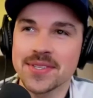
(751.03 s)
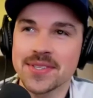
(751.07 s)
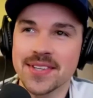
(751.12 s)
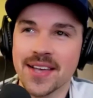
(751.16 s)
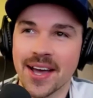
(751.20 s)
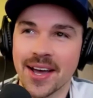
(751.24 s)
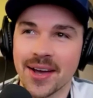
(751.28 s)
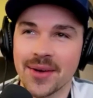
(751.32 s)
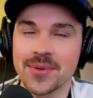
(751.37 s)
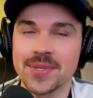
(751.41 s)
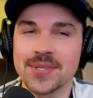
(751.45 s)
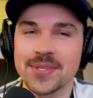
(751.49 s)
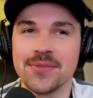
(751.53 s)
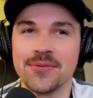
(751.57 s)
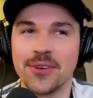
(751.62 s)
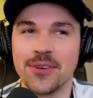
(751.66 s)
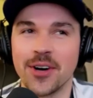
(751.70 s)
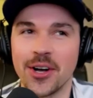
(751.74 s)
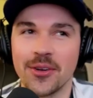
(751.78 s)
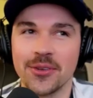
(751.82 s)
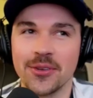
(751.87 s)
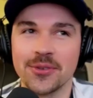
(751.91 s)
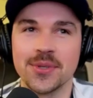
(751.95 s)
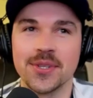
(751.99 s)
I was
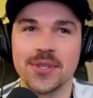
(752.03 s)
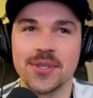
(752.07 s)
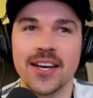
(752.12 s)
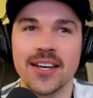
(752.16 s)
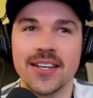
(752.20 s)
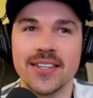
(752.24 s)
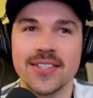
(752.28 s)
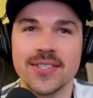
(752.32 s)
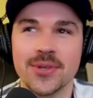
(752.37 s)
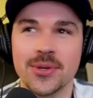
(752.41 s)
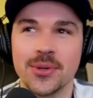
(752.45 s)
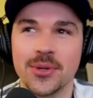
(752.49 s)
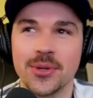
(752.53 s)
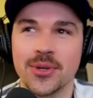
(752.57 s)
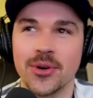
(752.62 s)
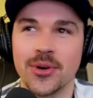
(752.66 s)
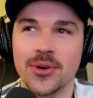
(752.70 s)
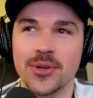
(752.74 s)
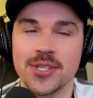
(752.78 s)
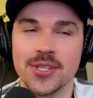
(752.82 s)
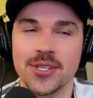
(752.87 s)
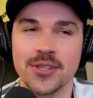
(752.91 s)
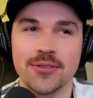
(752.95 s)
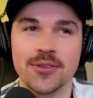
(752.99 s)
involved with high school
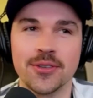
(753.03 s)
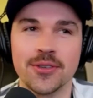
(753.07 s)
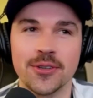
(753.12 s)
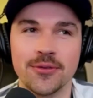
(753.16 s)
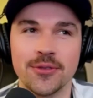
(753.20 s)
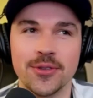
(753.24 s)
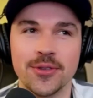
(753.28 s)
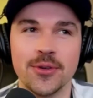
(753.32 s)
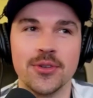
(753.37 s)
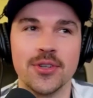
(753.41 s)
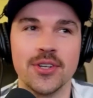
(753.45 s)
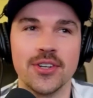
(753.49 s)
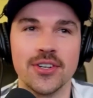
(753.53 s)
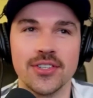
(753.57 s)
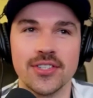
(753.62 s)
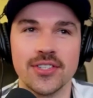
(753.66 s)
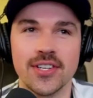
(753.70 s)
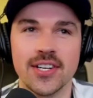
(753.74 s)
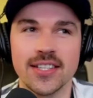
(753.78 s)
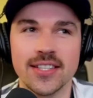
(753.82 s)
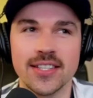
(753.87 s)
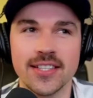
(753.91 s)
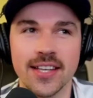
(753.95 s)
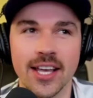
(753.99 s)
coaching for a few years,
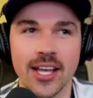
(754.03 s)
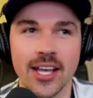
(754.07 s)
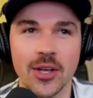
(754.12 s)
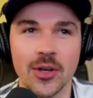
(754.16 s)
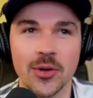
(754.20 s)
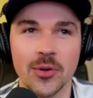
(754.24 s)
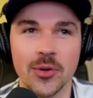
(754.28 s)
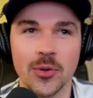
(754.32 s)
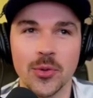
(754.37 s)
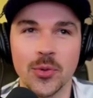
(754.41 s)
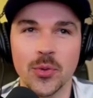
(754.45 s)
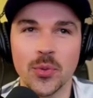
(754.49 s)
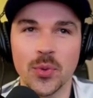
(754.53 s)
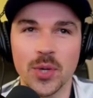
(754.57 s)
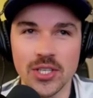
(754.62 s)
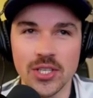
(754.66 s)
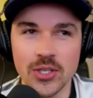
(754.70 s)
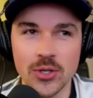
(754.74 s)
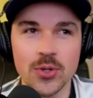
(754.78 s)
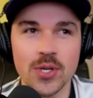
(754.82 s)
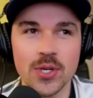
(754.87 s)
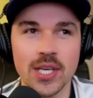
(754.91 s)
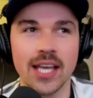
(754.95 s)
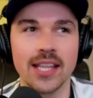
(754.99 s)
and it's like when
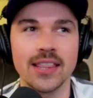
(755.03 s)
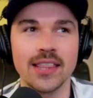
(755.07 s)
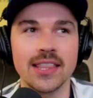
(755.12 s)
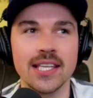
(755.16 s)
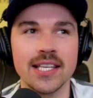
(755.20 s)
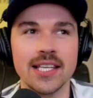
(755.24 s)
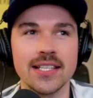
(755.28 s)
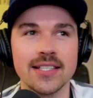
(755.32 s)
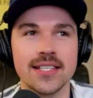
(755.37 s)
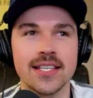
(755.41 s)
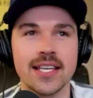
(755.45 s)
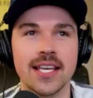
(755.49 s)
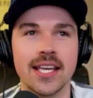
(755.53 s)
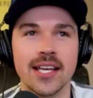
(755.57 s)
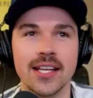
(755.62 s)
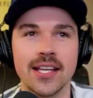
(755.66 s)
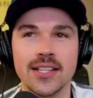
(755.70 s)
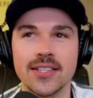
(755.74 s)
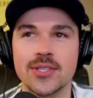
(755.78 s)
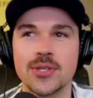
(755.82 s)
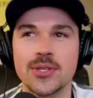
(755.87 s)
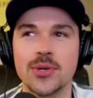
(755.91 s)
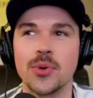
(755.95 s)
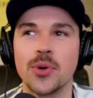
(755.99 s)
you get these
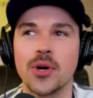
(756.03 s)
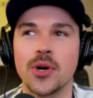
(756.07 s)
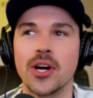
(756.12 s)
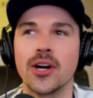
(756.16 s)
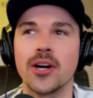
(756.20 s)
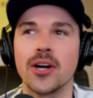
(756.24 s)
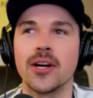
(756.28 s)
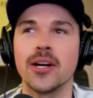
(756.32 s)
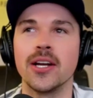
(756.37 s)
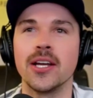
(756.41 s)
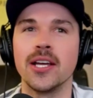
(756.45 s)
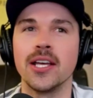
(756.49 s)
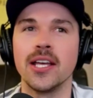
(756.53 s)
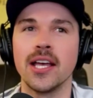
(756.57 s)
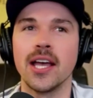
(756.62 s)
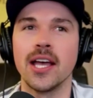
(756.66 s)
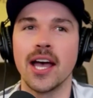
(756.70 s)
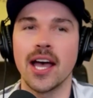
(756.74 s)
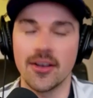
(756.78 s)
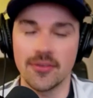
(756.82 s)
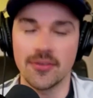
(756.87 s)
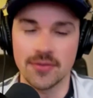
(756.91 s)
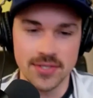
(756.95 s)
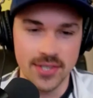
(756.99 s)
kids who are
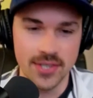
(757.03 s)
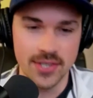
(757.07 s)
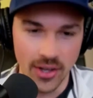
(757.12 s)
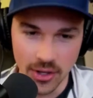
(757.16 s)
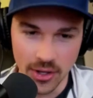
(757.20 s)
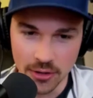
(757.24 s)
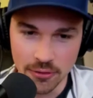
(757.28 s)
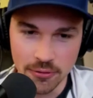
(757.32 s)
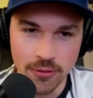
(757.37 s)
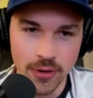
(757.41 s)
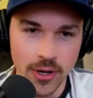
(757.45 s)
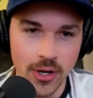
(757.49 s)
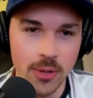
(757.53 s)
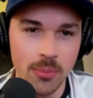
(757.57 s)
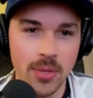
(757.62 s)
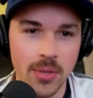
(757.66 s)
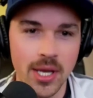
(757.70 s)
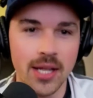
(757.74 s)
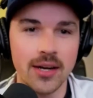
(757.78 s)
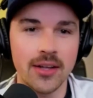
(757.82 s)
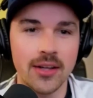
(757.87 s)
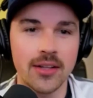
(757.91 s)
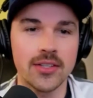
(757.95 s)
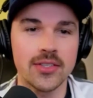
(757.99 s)
have solid
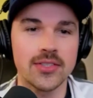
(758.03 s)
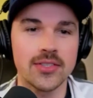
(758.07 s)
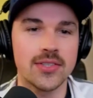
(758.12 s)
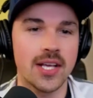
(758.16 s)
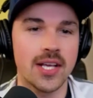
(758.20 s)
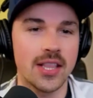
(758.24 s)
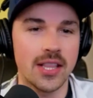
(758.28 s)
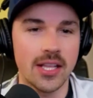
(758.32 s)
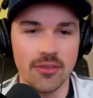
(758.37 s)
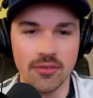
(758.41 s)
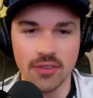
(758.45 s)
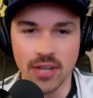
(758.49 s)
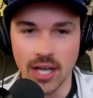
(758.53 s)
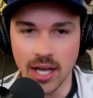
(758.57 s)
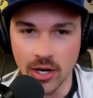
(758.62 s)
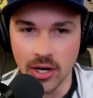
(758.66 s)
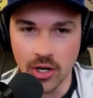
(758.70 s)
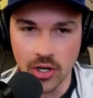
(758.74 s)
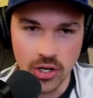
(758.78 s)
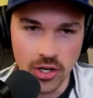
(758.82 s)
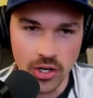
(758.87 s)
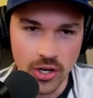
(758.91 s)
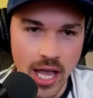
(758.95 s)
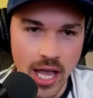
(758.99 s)
fundamentals and they've got a good